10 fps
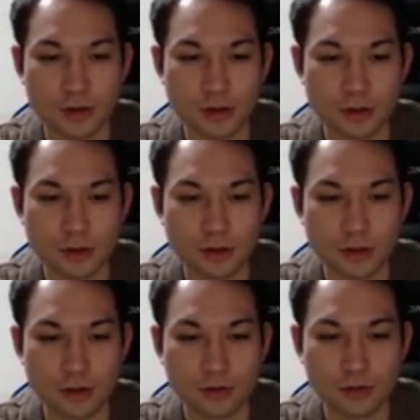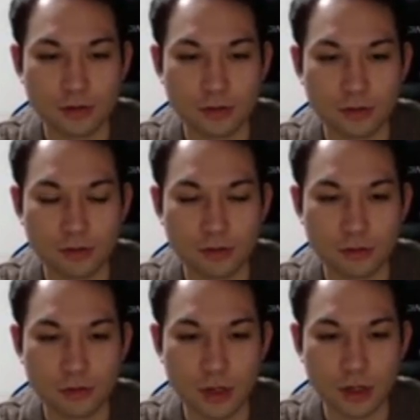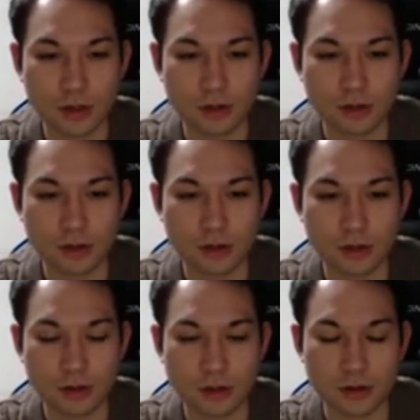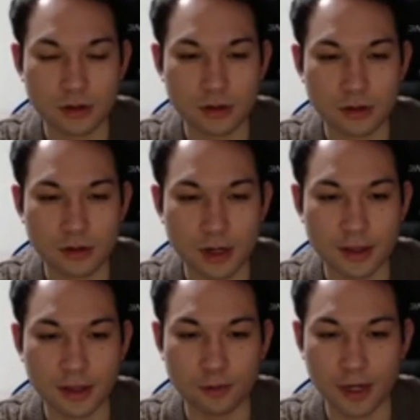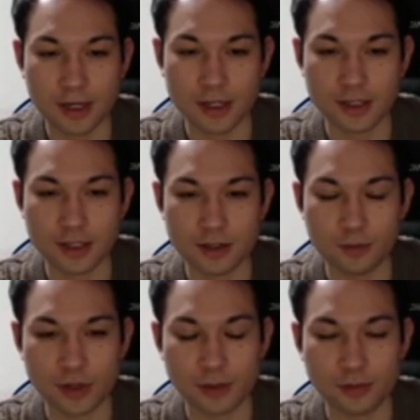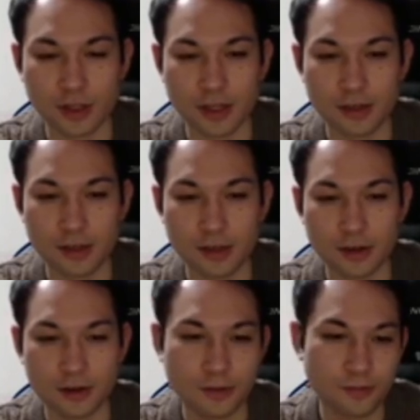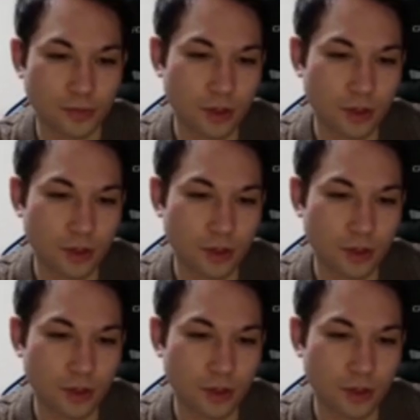So, I think white can just simply play here.